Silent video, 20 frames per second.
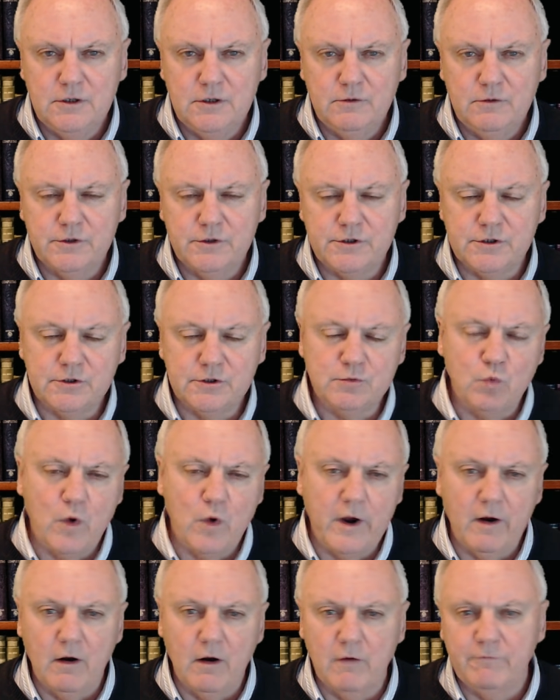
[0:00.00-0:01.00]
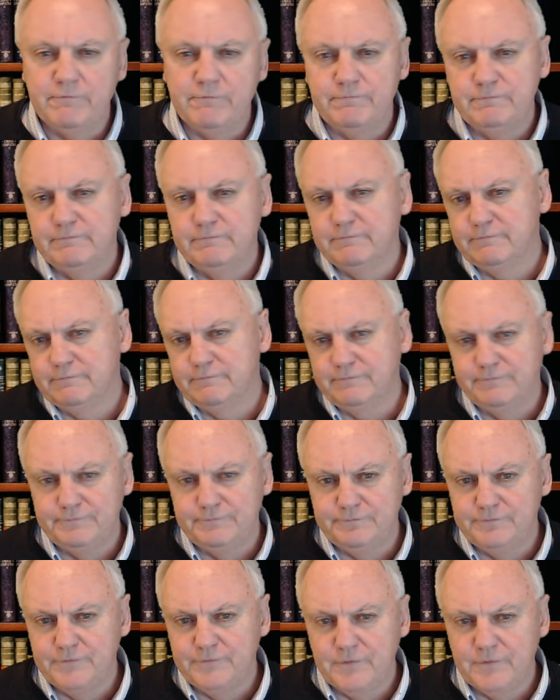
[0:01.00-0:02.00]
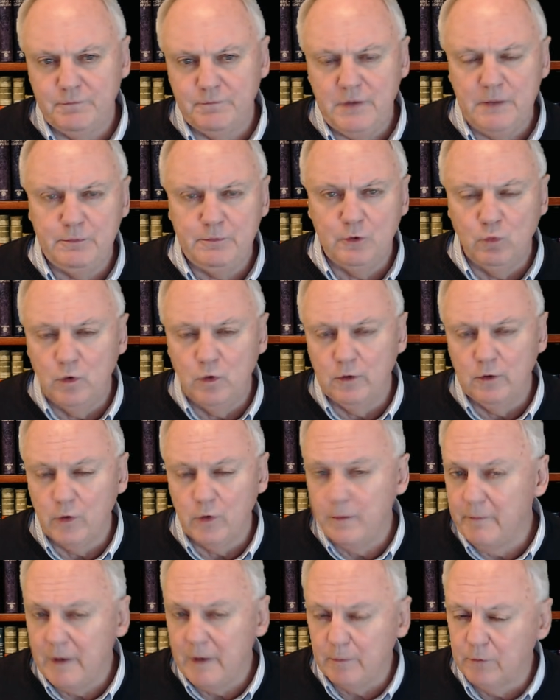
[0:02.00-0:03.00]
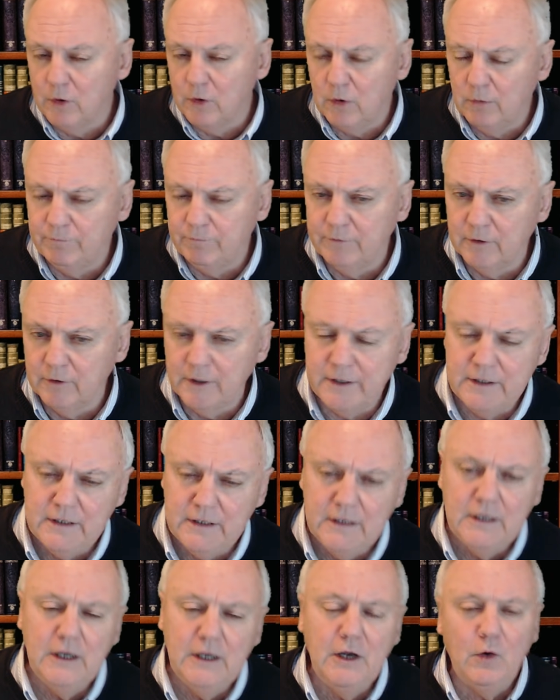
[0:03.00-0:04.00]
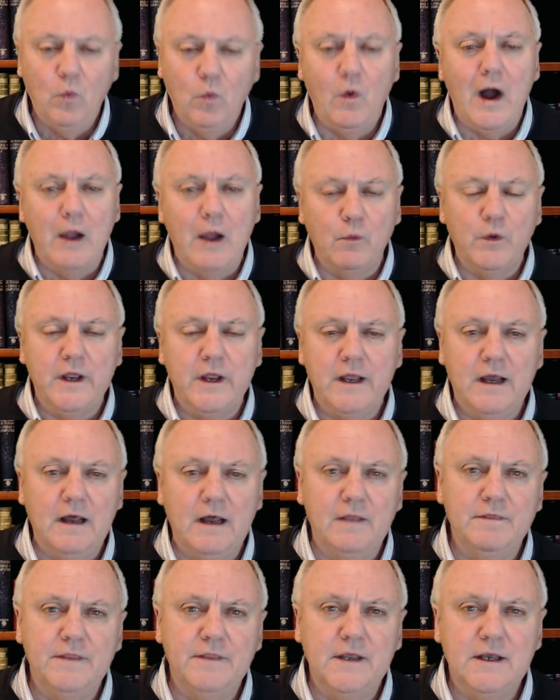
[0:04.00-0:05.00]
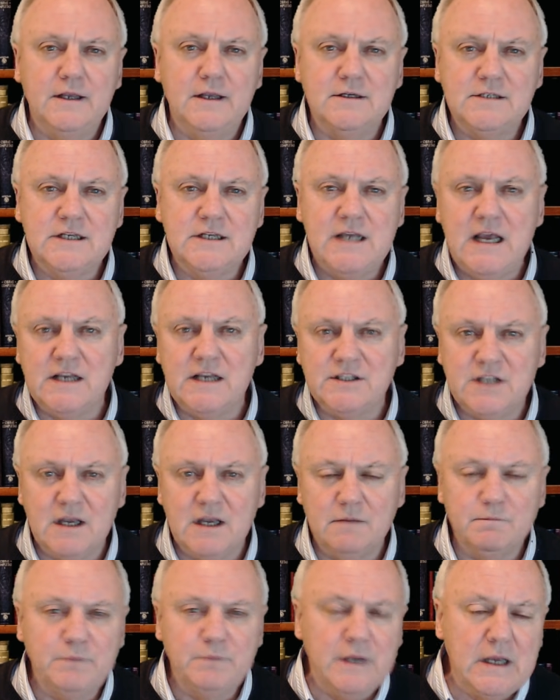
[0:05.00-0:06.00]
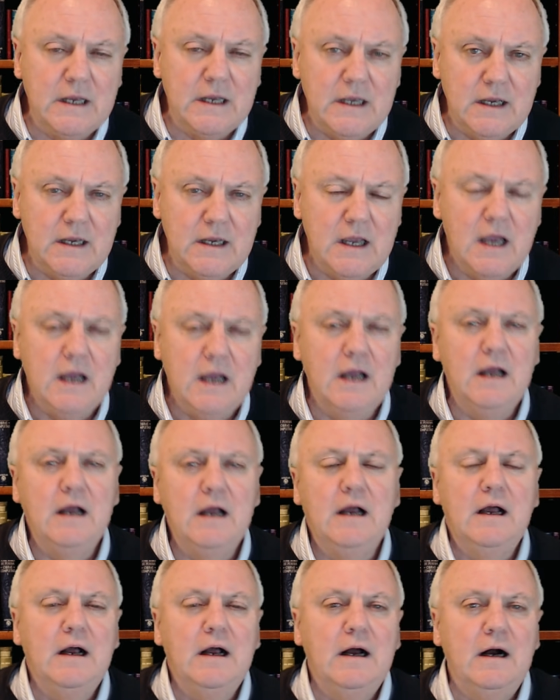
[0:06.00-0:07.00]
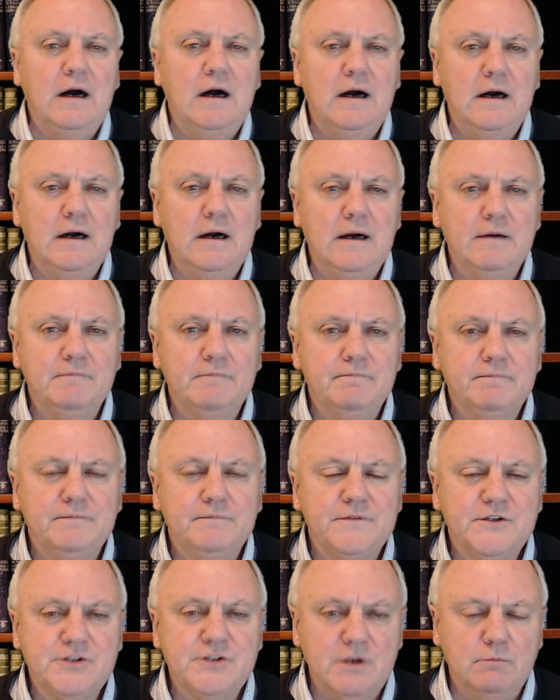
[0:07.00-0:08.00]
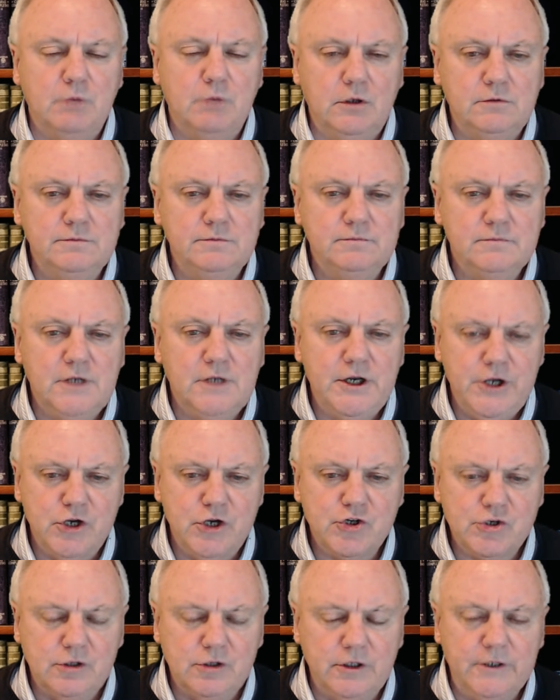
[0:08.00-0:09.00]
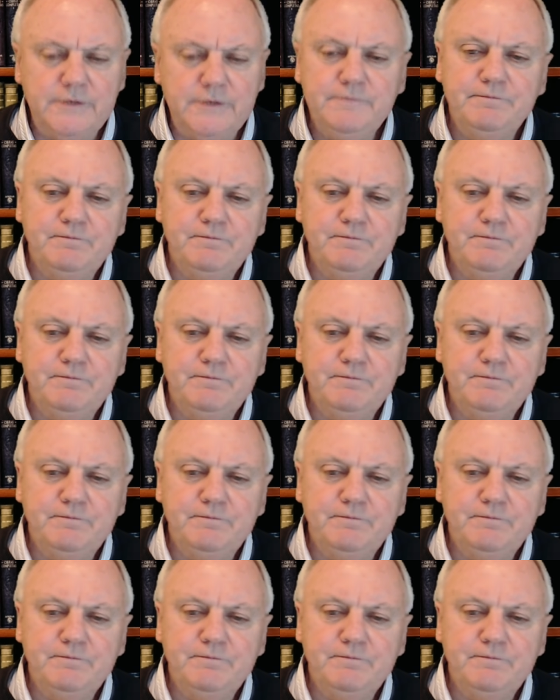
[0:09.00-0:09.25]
which is where people will remember, hopefully, why we had the TSNP symbol initially.